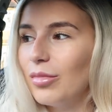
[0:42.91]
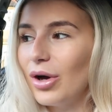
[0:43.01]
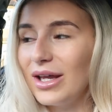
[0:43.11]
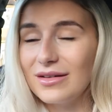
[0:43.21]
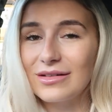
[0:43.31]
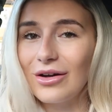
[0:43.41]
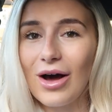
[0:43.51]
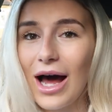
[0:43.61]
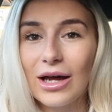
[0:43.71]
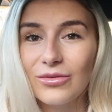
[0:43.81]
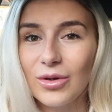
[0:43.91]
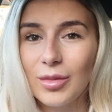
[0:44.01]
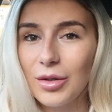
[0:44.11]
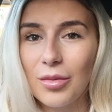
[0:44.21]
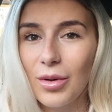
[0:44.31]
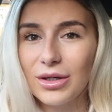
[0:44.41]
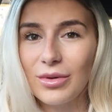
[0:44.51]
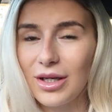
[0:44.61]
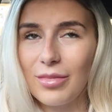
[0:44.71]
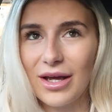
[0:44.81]
But it's so hard filming upper body
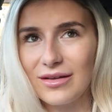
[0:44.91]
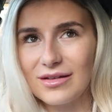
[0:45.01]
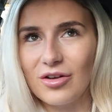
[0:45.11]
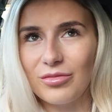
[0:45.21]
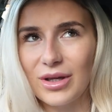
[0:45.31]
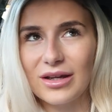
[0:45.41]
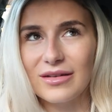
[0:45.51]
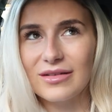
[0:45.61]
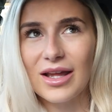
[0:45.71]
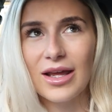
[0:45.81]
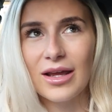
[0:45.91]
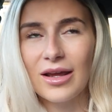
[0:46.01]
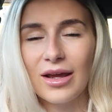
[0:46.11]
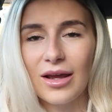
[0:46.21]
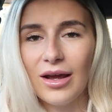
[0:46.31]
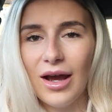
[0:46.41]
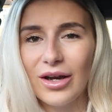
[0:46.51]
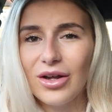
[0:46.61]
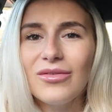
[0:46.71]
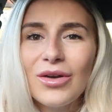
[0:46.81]
when you're by yourself, because
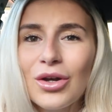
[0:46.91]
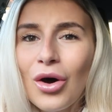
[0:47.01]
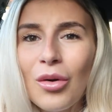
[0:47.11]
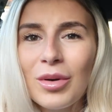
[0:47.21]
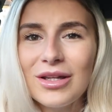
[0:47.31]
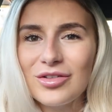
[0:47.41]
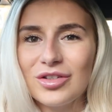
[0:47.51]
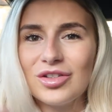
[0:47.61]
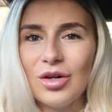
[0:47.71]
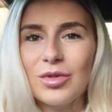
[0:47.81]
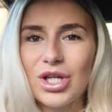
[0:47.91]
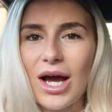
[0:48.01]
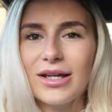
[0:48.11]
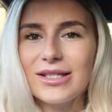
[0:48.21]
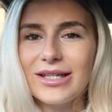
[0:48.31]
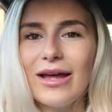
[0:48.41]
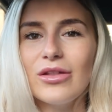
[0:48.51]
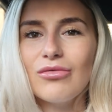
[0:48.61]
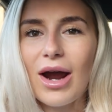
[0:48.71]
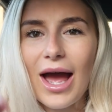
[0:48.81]
I don't even know, but it's just so much harder to
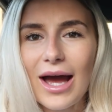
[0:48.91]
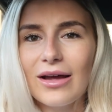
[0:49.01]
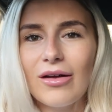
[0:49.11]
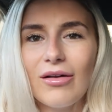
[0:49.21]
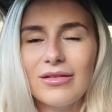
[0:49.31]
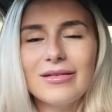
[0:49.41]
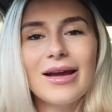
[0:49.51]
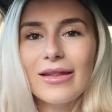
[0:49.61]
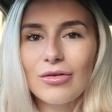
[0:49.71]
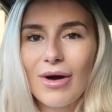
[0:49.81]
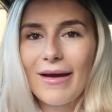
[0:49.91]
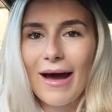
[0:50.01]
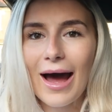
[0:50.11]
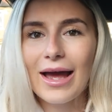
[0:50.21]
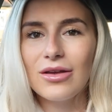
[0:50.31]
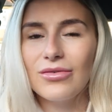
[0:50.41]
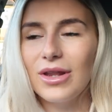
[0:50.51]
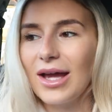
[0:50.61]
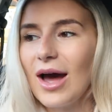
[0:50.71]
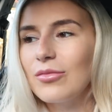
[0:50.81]
get the right angle, to get the right height for
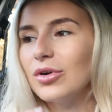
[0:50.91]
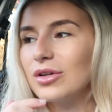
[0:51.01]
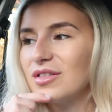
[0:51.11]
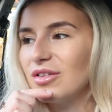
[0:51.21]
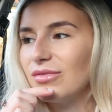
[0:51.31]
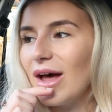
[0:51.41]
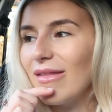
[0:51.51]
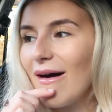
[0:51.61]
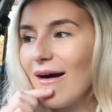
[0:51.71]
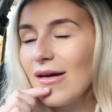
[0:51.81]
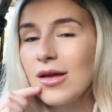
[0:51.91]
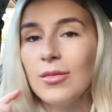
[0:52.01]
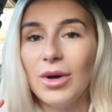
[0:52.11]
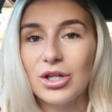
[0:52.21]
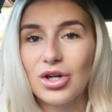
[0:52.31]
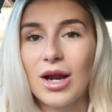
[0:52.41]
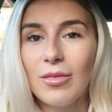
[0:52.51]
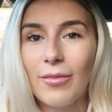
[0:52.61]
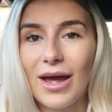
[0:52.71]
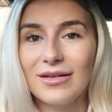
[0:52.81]
the camera and stuff like that. But I
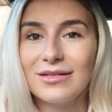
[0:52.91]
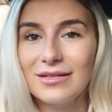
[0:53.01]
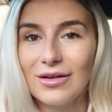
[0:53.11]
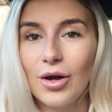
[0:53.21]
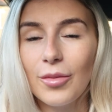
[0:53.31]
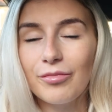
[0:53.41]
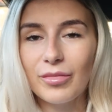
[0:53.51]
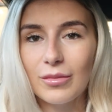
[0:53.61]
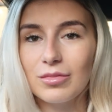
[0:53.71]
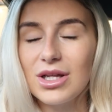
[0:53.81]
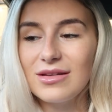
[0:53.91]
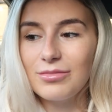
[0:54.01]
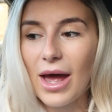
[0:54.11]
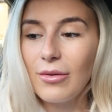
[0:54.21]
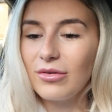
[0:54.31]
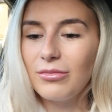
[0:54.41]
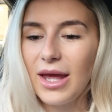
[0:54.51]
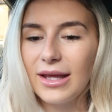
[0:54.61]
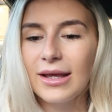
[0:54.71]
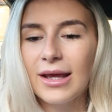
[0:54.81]
tried my best, so please bear with
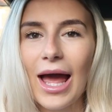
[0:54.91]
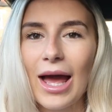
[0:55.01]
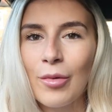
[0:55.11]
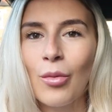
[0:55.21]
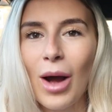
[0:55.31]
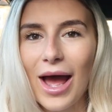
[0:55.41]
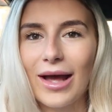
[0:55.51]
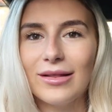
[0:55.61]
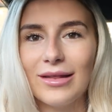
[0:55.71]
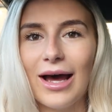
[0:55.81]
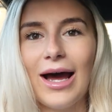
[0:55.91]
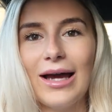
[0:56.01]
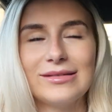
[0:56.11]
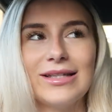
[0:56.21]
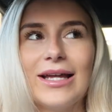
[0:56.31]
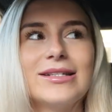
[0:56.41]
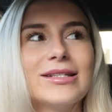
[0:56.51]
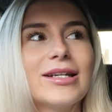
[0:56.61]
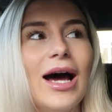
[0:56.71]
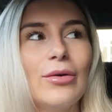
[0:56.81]
me. I am aware that I said
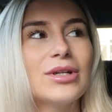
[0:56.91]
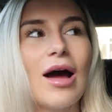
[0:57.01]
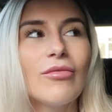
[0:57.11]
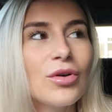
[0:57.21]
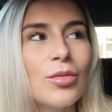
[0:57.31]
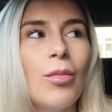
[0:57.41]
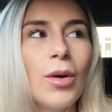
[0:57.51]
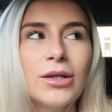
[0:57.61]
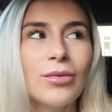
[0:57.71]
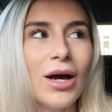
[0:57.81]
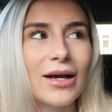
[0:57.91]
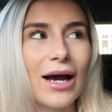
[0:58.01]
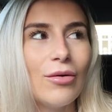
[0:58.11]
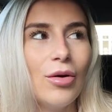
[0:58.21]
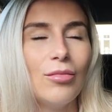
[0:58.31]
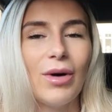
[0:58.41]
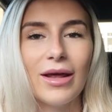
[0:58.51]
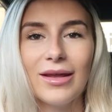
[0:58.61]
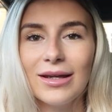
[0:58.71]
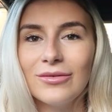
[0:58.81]
I would have an upper body workout up
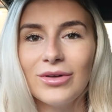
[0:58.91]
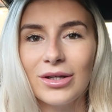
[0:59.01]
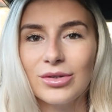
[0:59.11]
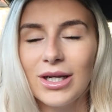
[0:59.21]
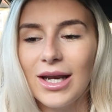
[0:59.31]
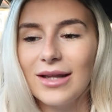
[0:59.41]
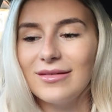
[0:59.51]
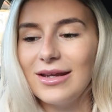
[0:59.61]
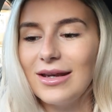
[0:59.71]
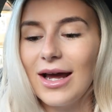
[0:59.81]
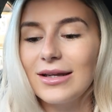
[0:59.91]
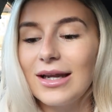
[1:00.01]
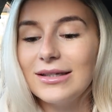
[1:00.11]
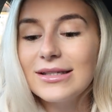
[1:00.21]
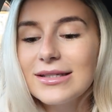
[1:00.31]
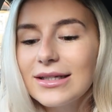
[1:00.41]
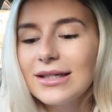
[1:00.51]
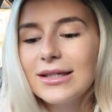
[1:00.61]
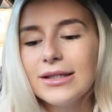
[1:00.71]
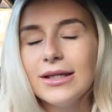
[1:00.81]
by the end of 2019, and I
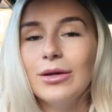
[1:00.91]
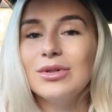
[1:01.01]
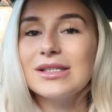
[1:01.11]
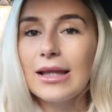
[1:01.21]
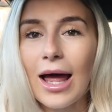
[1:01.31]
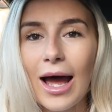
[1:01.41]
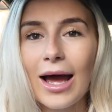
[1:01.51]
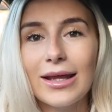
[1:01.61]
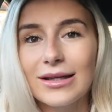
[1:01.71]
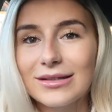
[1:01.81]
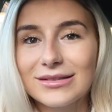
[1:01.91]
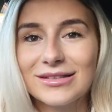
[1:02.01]
didn't. It was a lie.